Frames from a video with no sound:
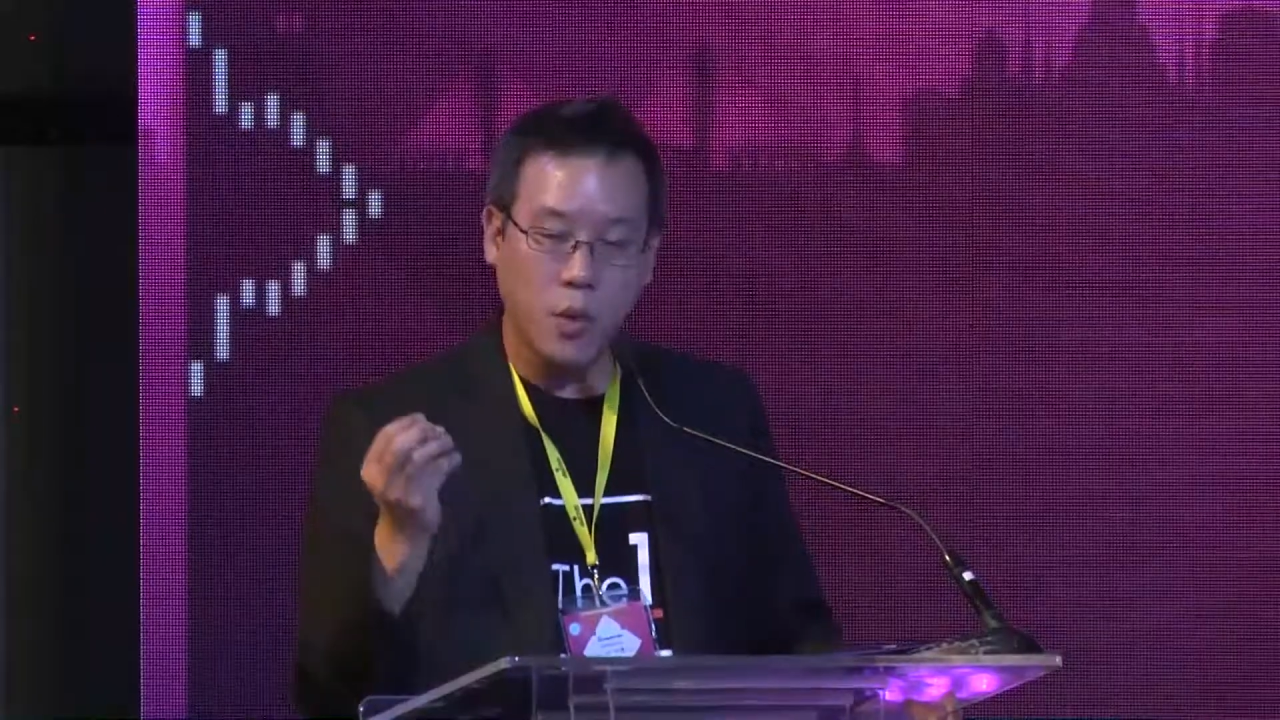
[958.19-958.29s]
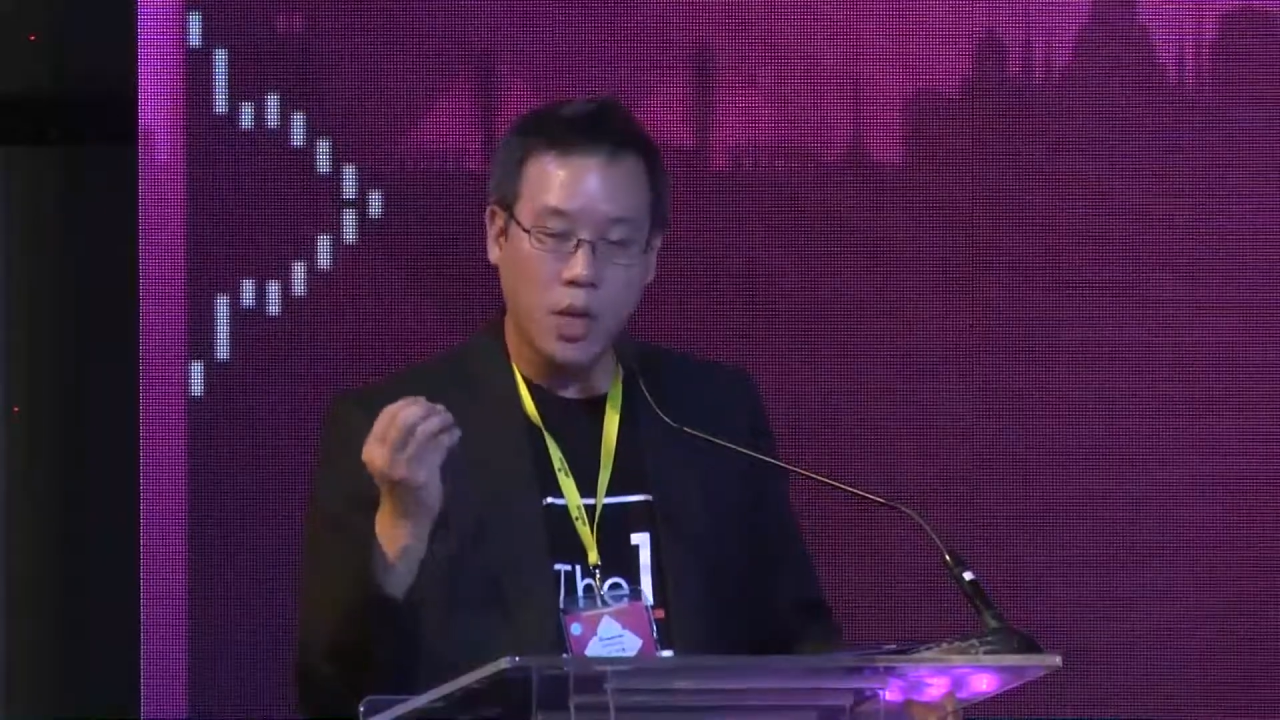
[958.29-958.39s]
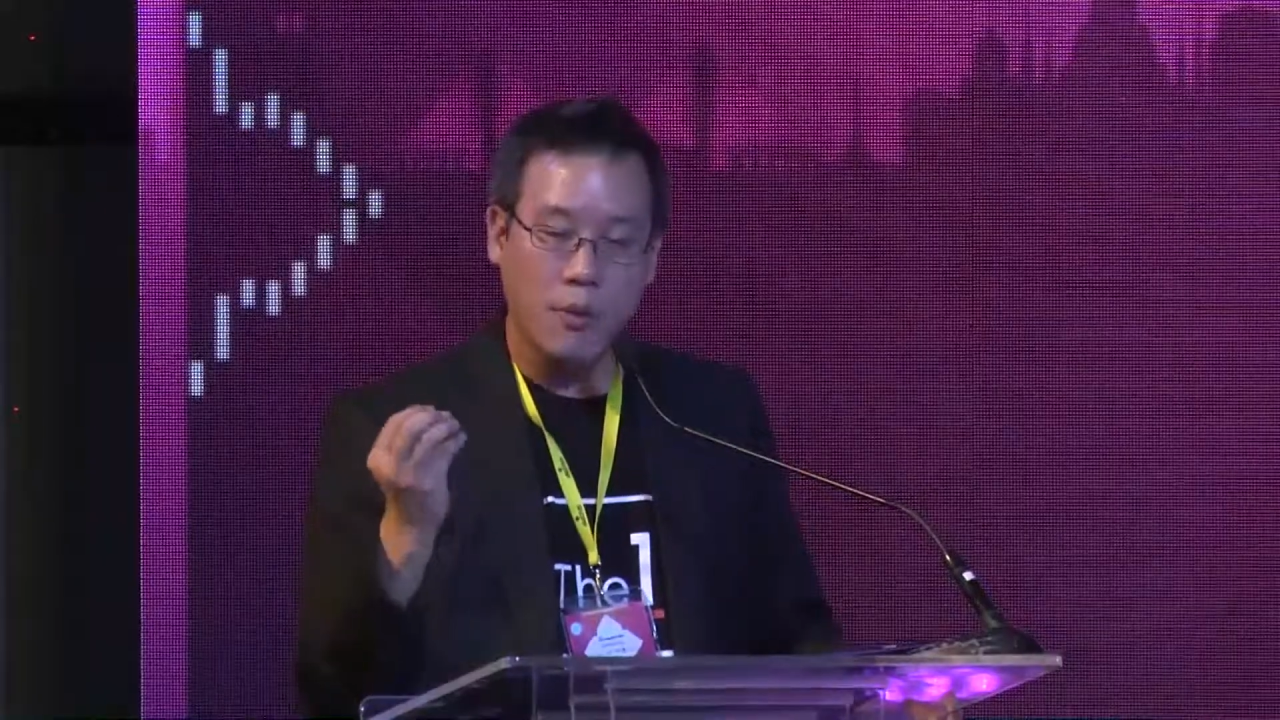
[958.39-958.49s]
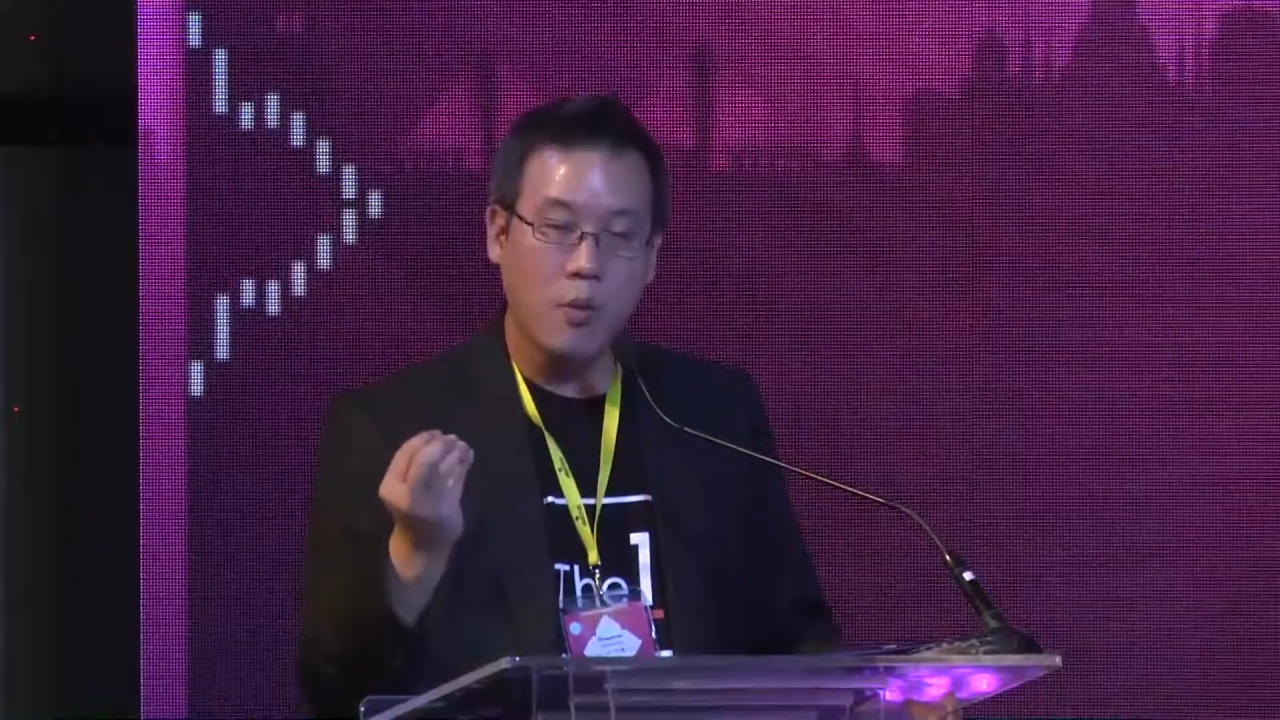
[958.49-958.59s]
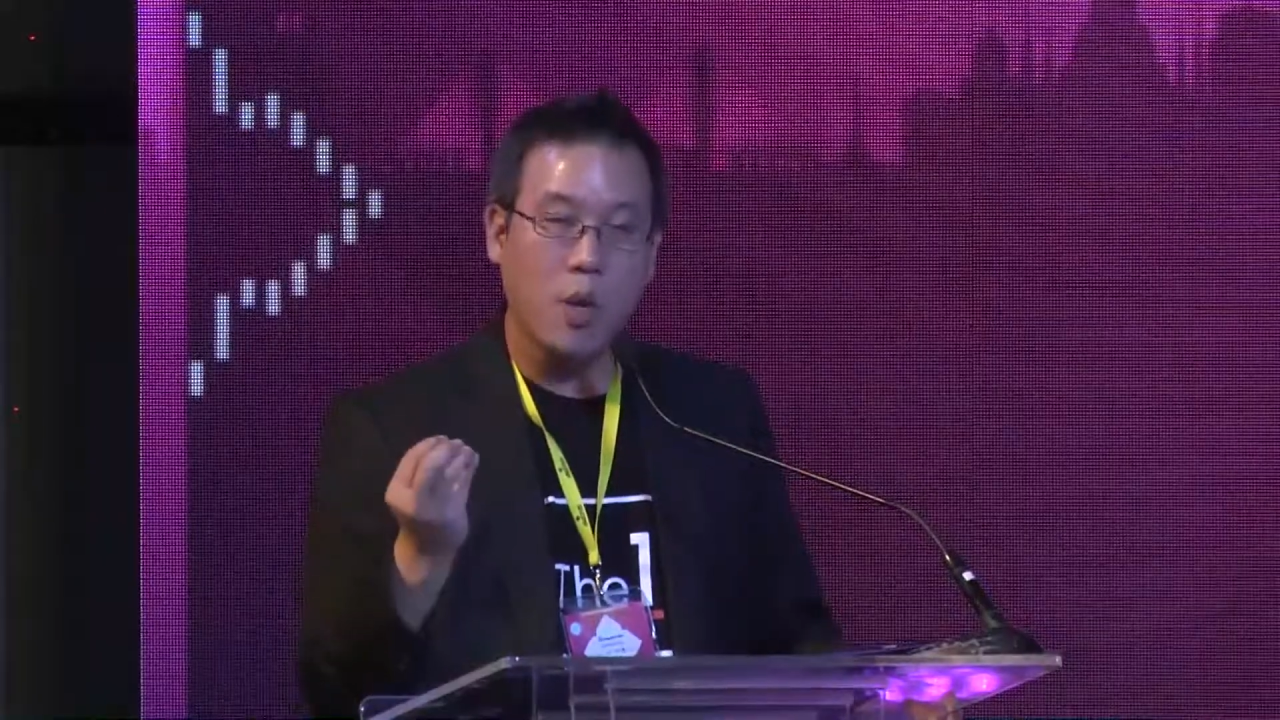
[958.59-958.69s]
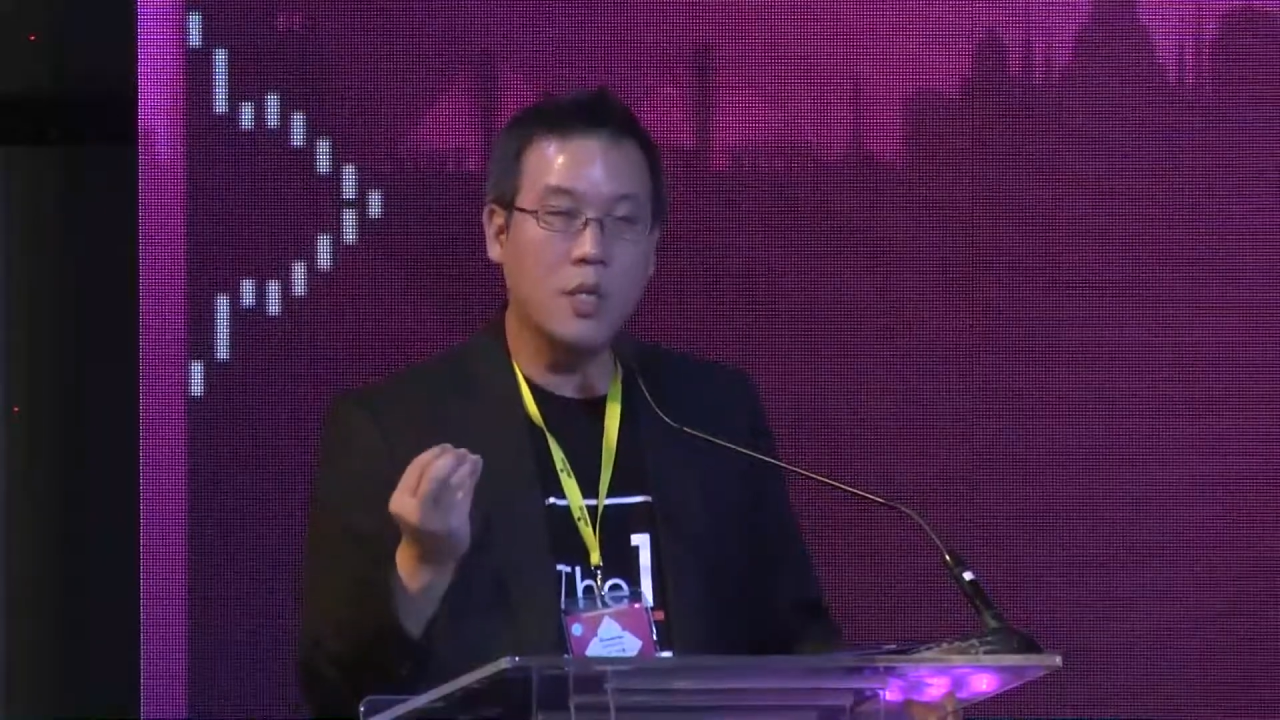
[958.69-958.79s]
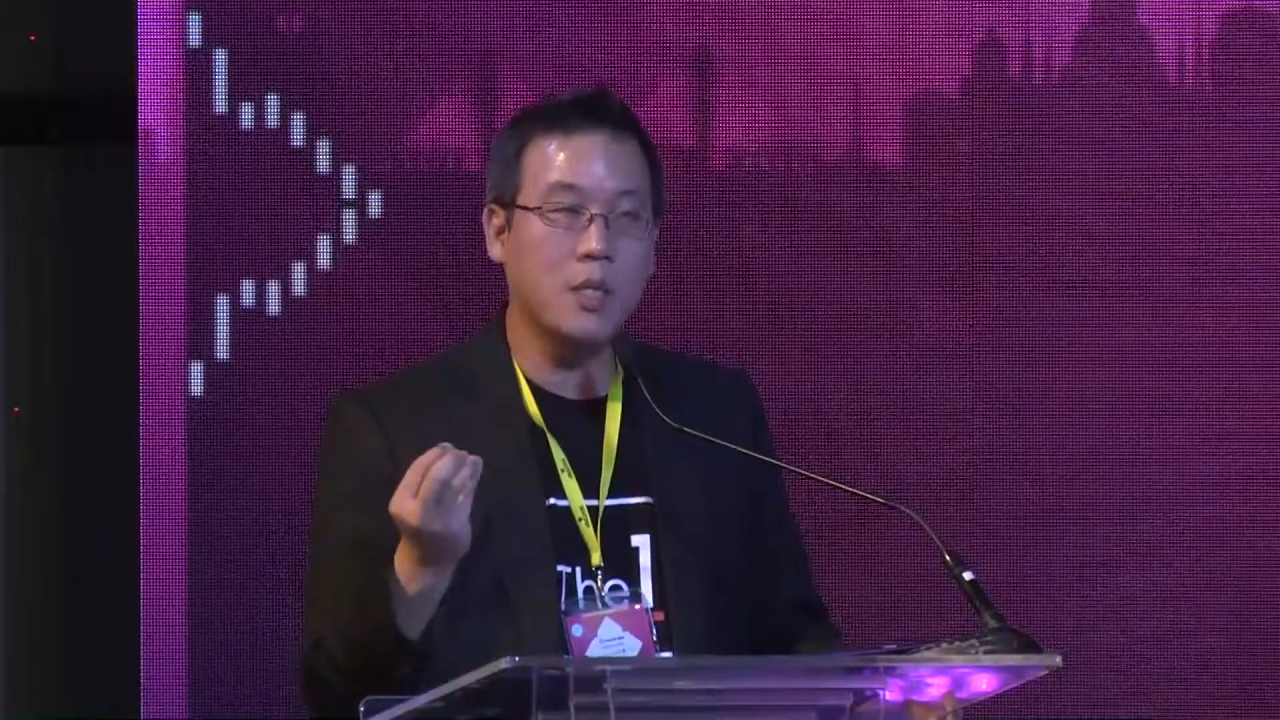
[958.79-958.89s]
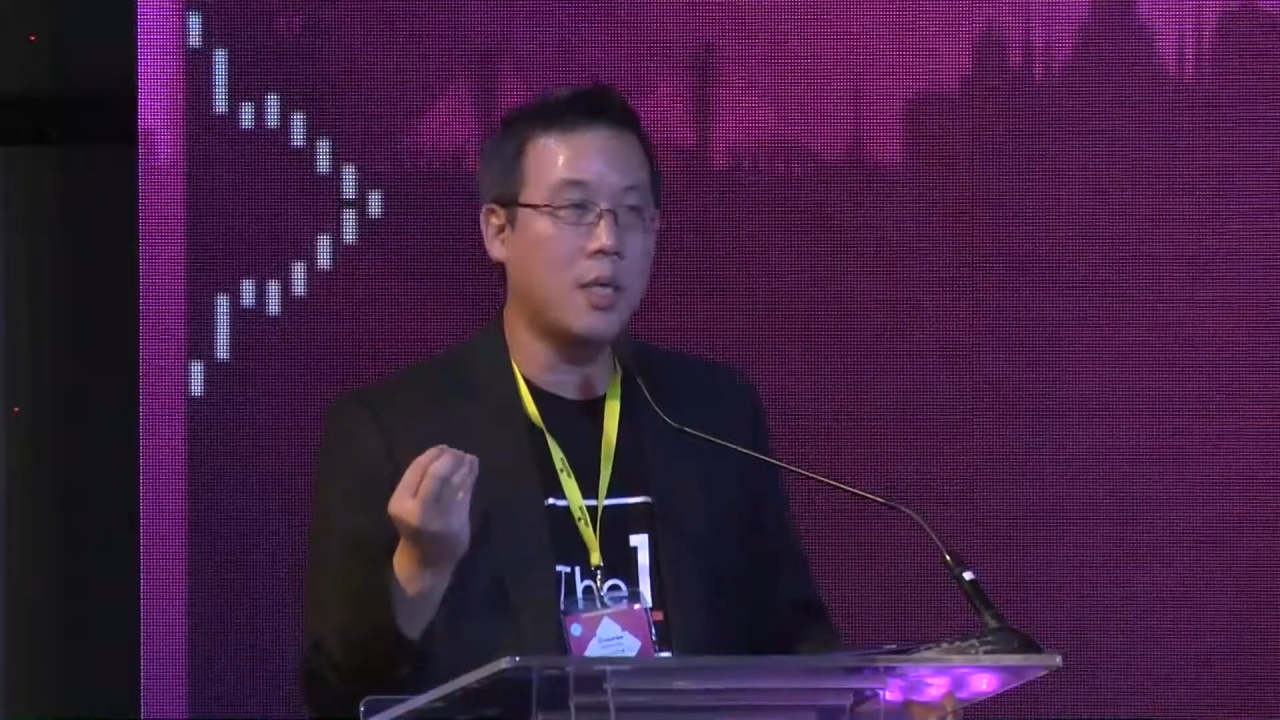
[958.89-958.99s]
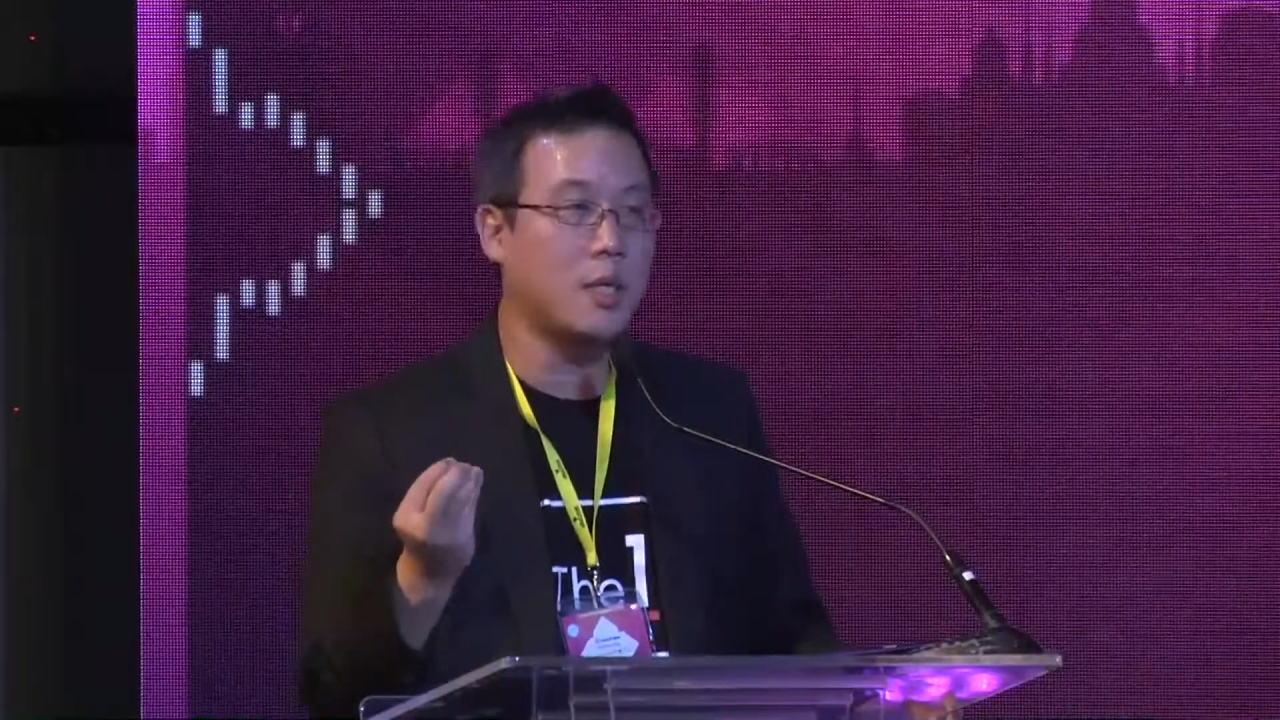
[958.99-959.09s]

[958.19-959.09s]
everyone sees